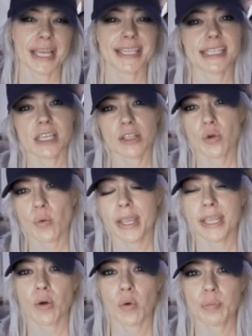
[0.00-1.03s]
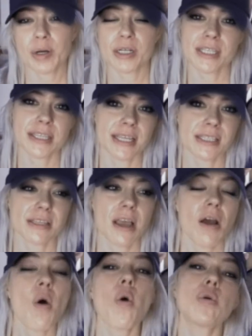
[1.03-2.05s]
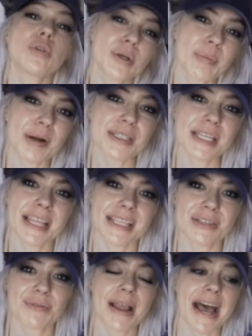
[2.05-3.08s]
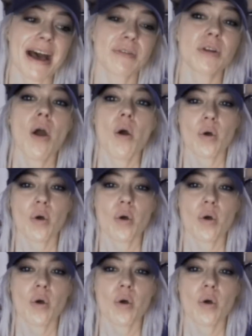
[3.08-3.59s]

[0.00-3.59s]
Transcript: like this annoying old person, that's older person that's around,